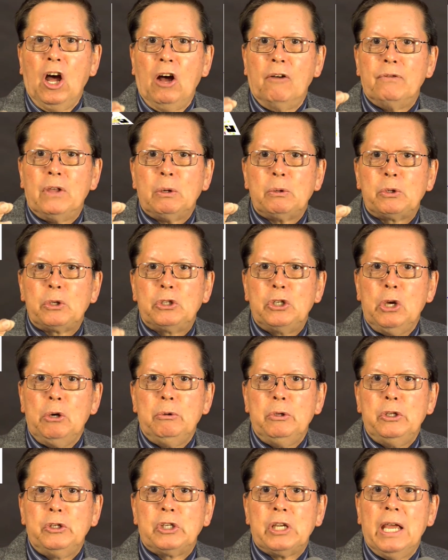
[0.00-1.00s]
of those
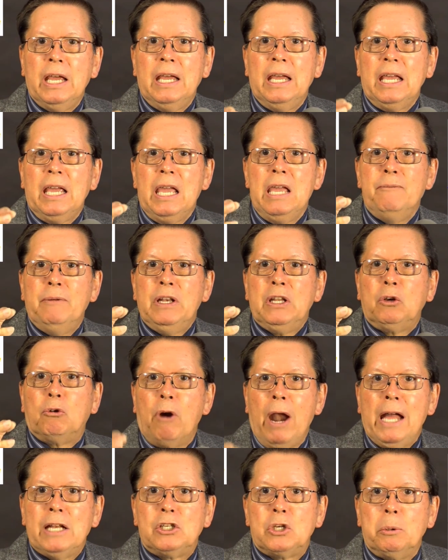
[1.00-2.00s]
students, even the
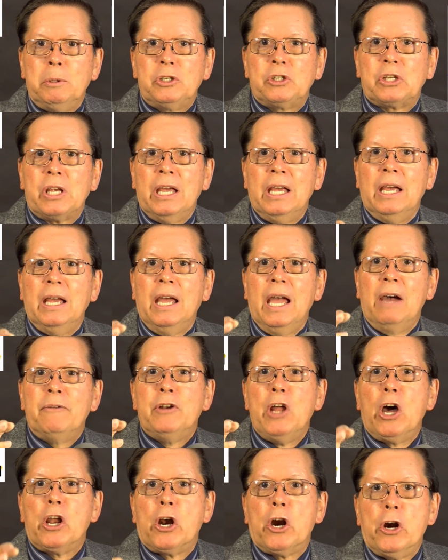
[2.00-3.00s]
graduates,
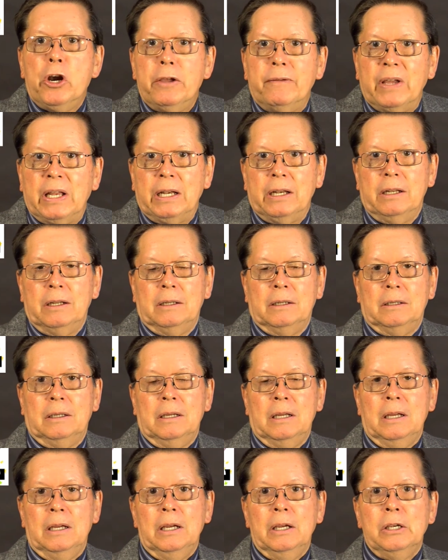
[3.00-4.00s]
have not heard of it.
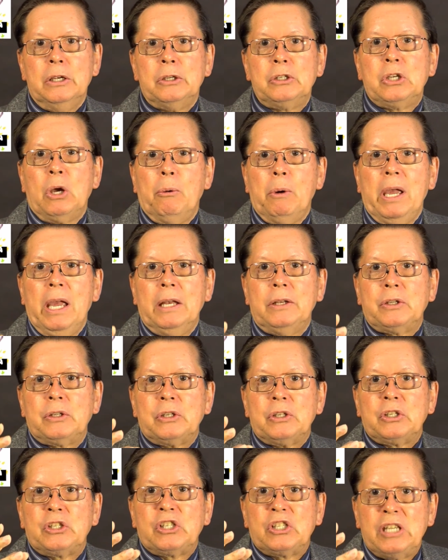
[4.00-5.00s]
So
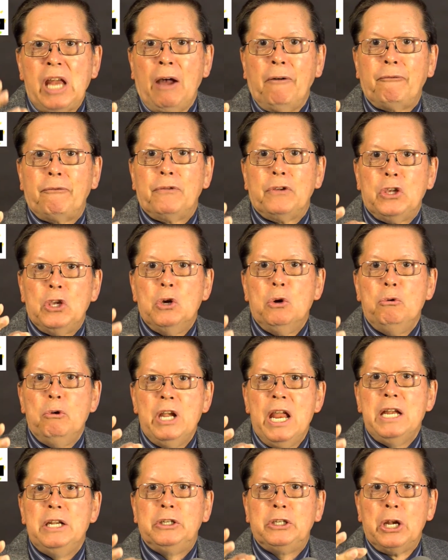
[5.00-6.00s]
it's stuff you
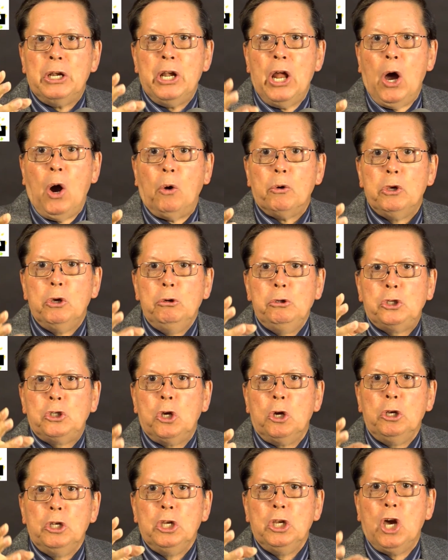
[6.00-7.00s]
need to know. You
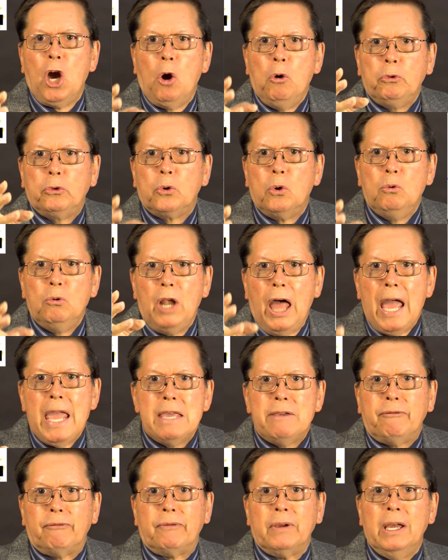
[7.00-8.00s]
shouldn't go through
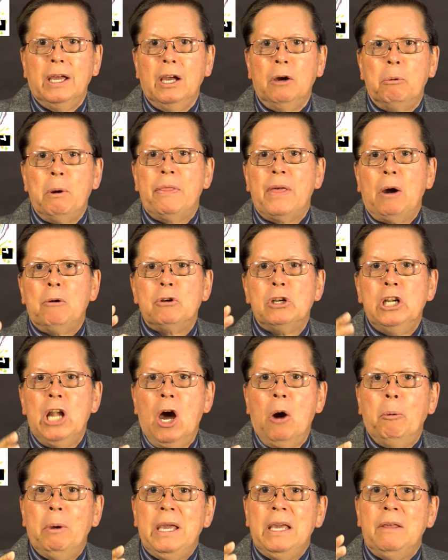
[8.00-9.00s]
life without
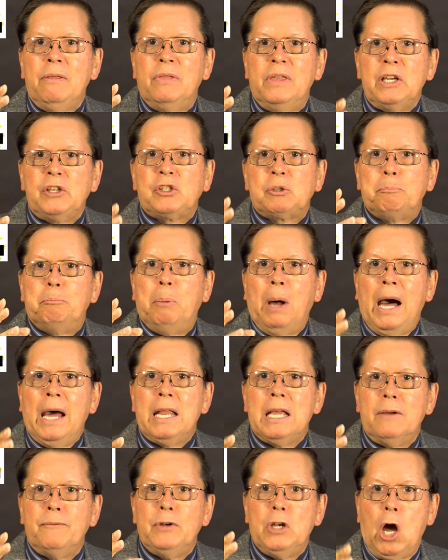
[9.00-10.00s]
knowing this
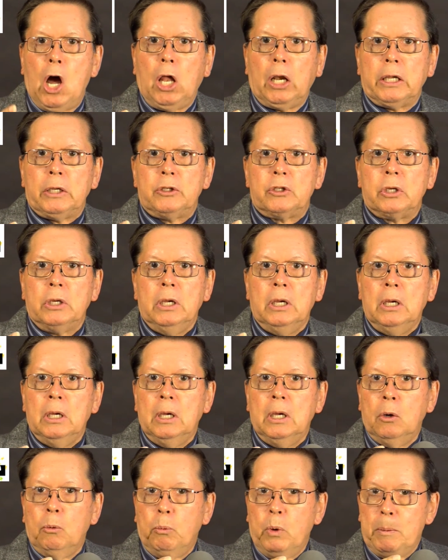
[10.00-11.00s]
body of knowledge.
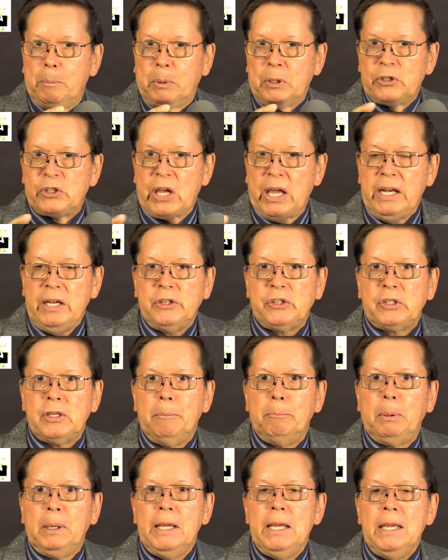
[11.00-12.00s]
We present it
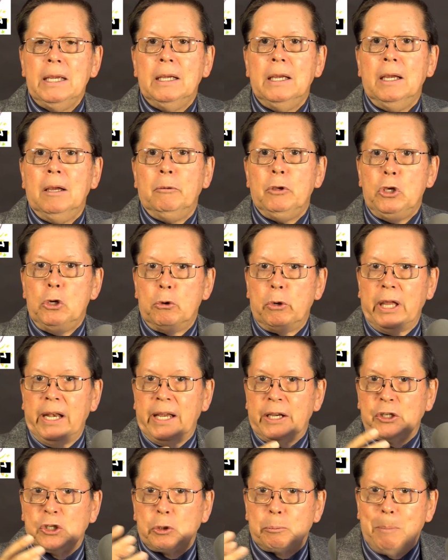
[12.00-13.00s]
simply. You can
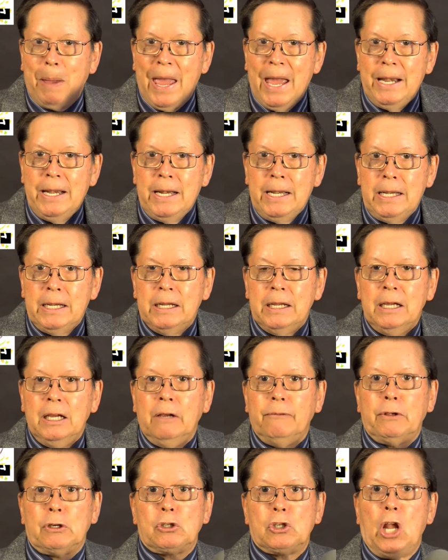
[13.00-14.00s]
expand it.
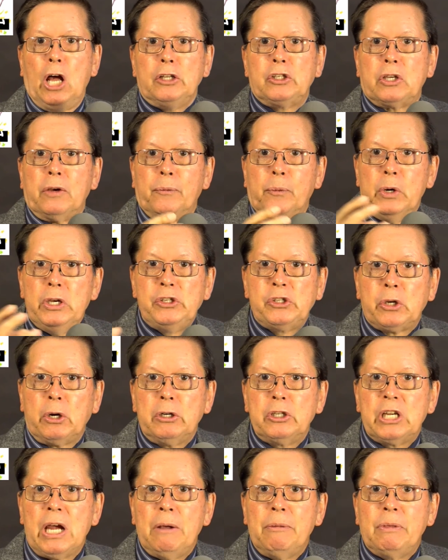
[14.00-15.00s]
There's lots of
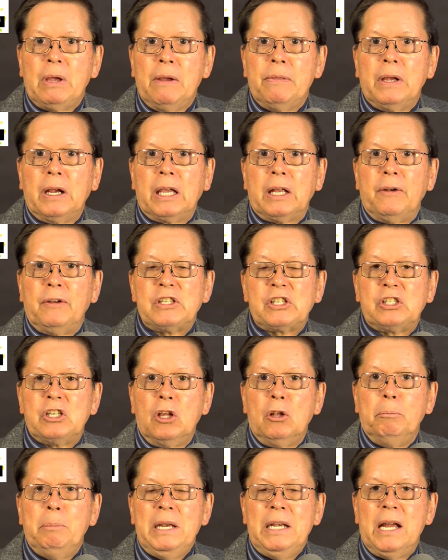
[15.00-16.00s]
research out there that can
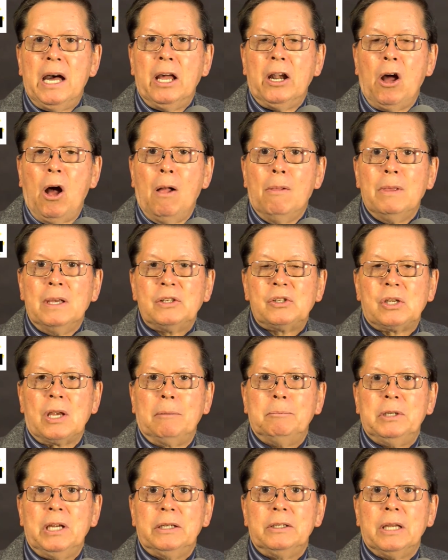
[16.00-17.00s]
still be done on this
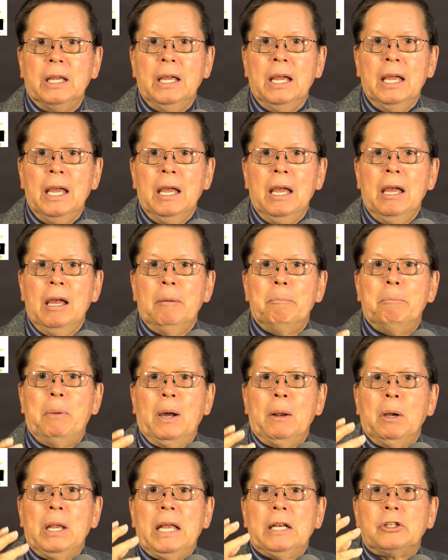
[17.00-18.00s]
subject,
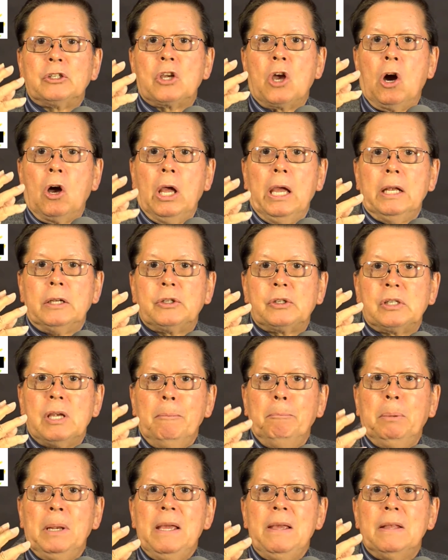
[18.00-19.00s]
but it's
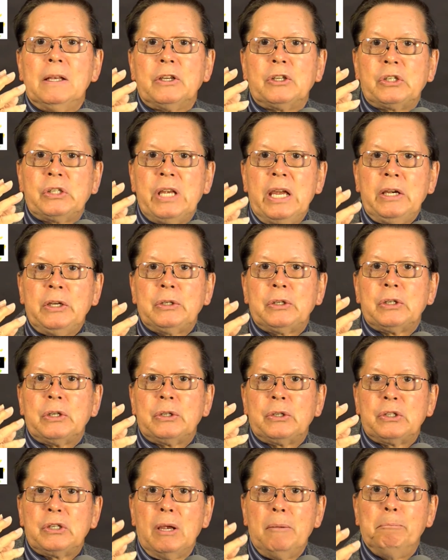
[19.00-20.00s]
simply 6
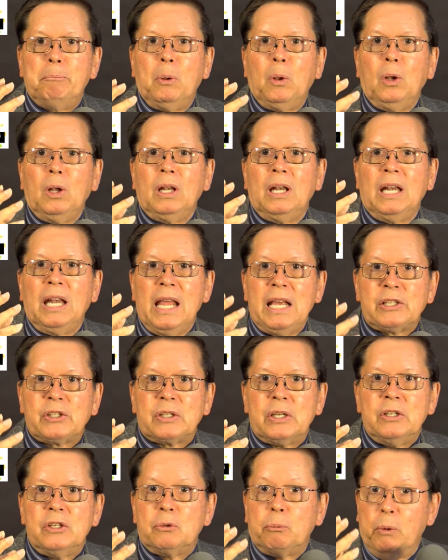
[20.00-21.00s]
simple
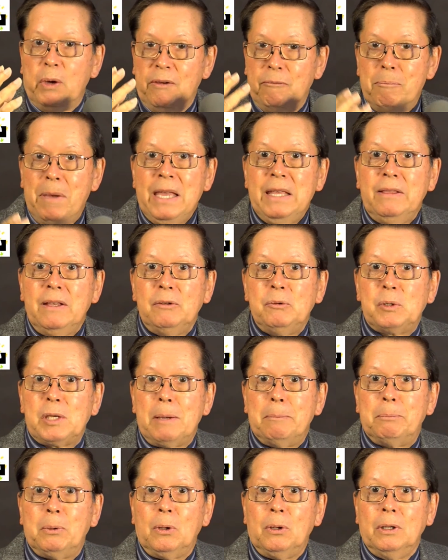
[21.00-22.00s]
lessons. We've made them
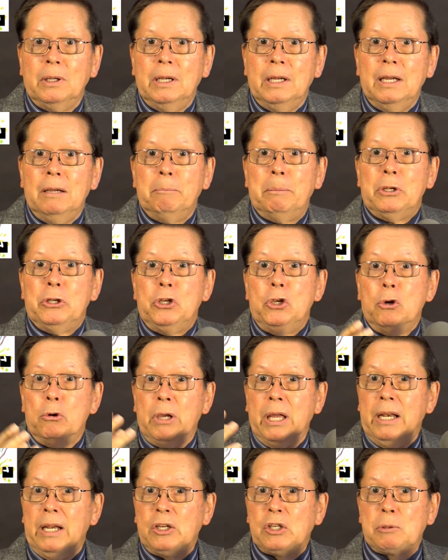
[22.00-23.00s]
simple, but you
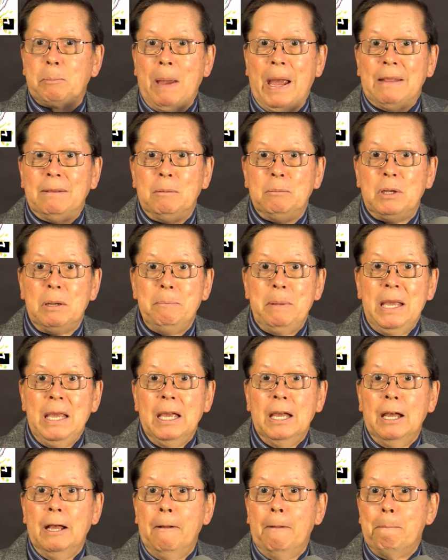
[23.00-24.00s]
can expand them to
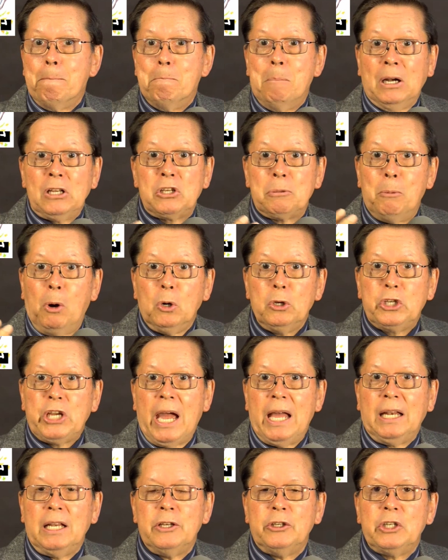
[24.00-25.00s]
be much more
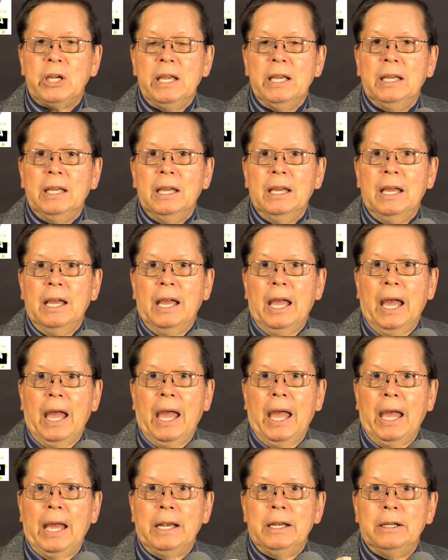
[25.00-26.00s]
challenging
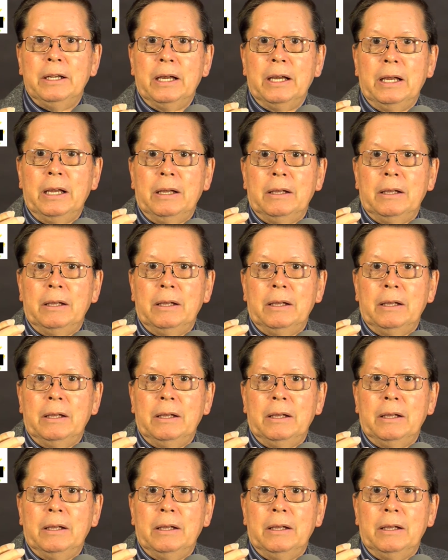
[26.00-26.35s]
and